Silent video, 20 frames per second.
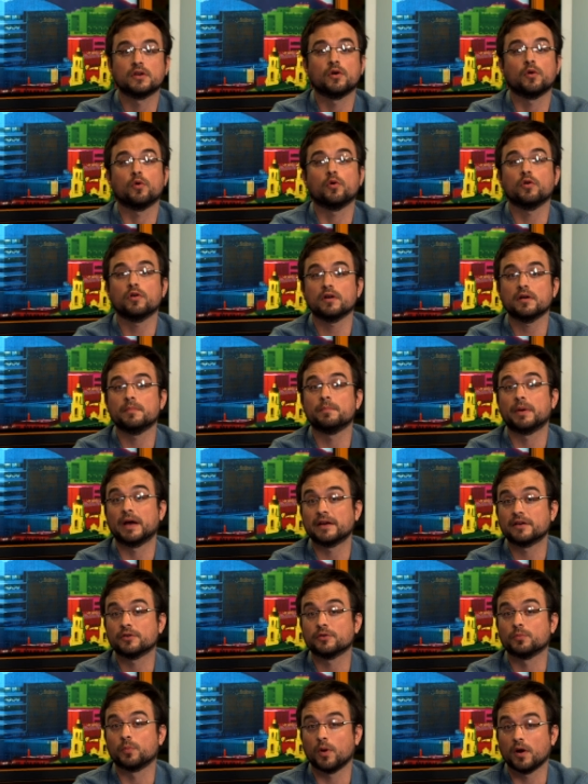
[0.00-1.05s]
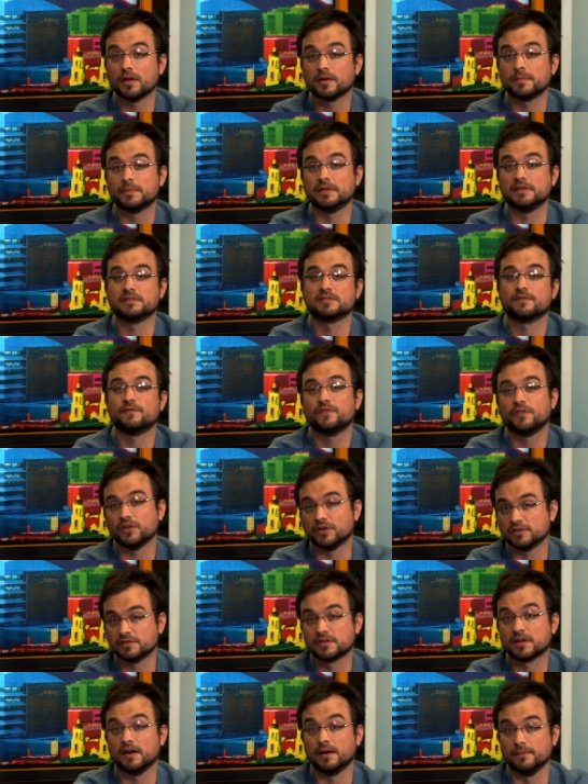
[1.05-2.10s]
or biker wannabe's
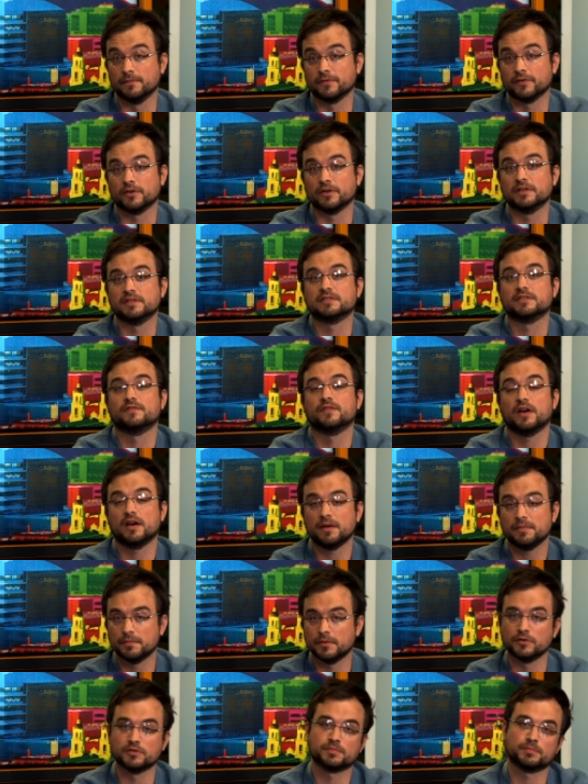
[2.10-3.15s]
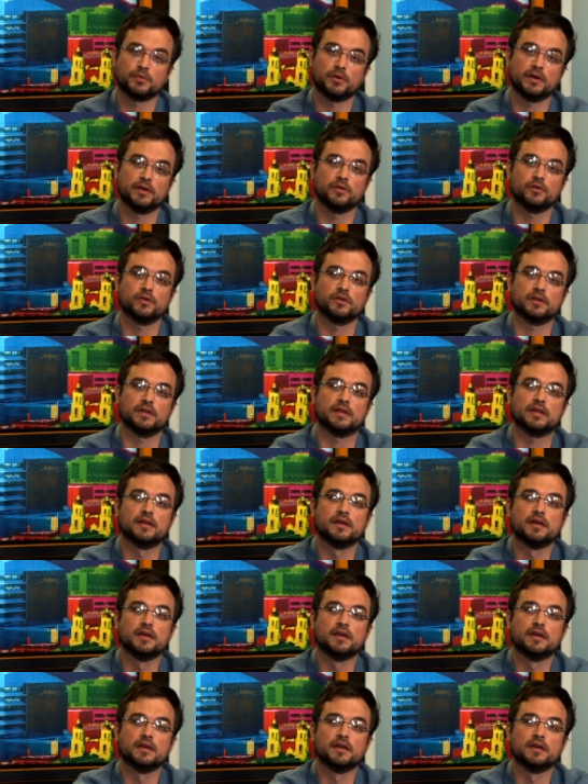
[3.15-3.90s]
foot comfort is of utmost priority